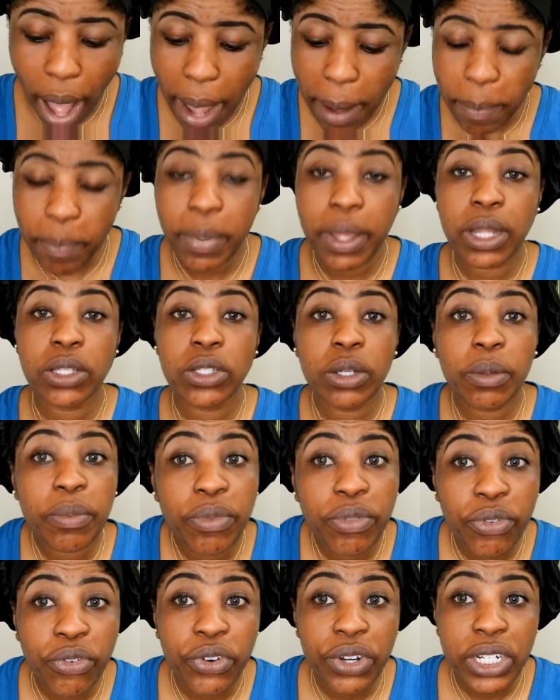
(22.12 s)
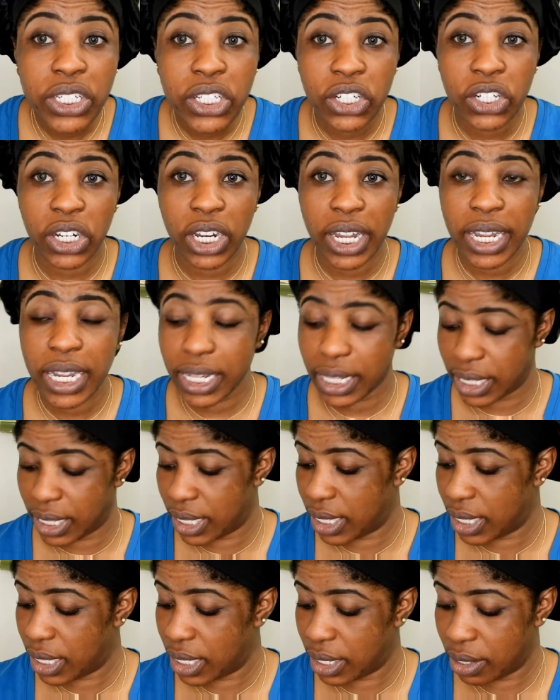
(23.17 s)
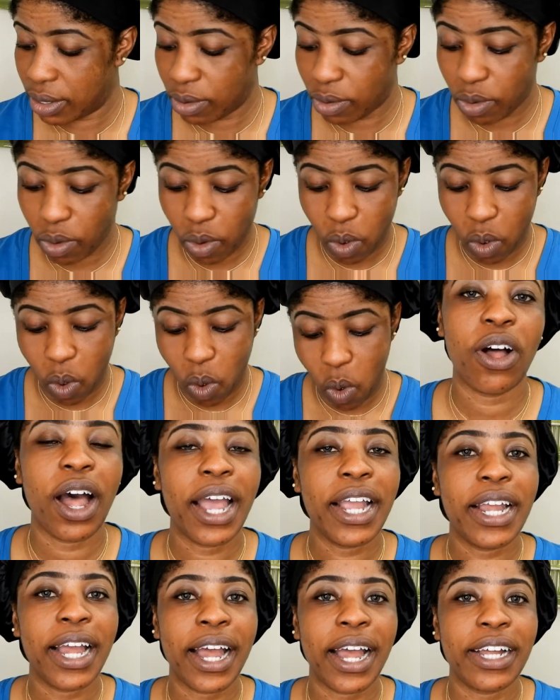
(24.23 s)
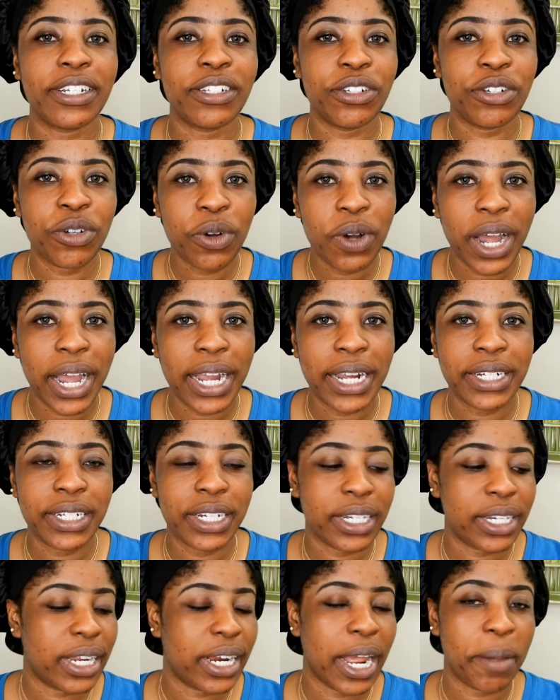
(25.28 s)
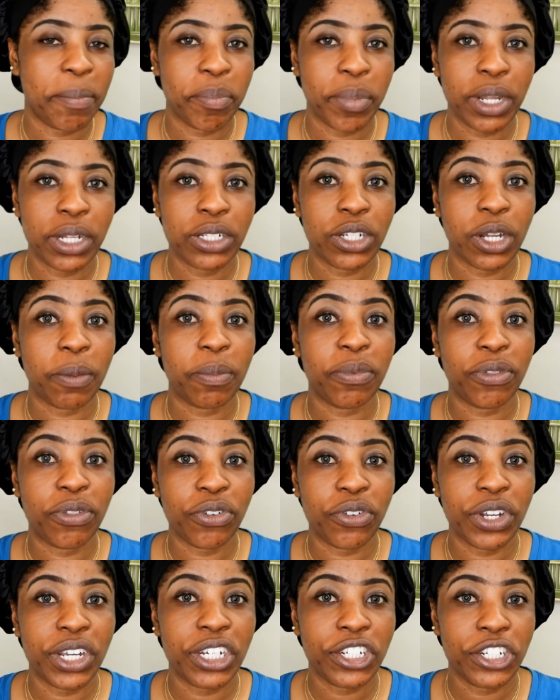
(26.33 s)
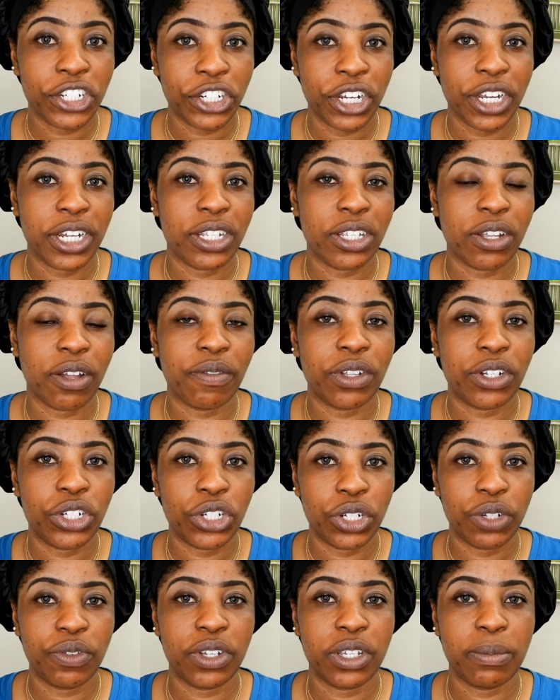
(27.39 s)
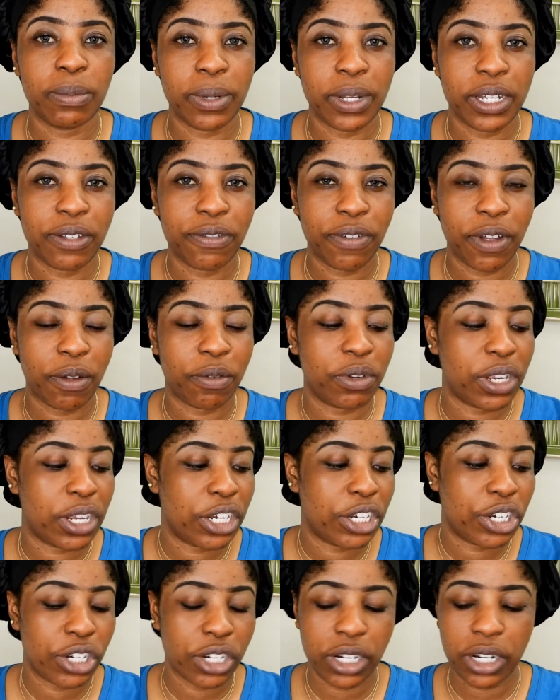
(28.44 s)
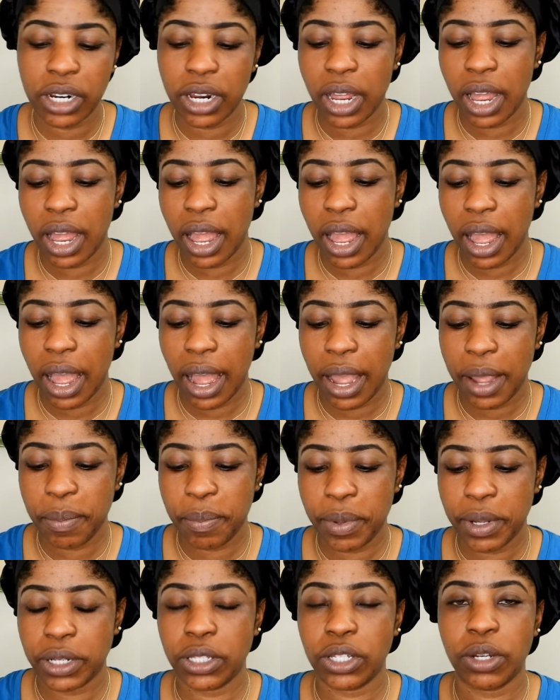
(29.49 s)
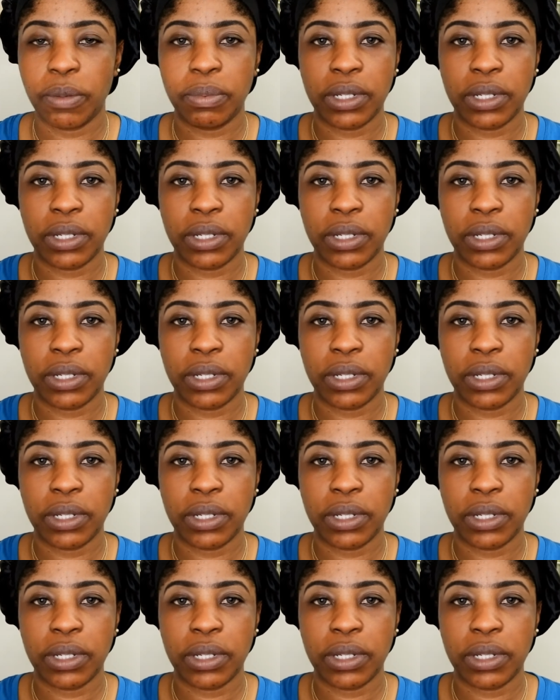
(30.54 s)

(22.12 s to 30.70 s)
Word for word: I picked up three shades. Uh, I had no idea that I picked up three shades of the Juvia's Place foundation. I picked up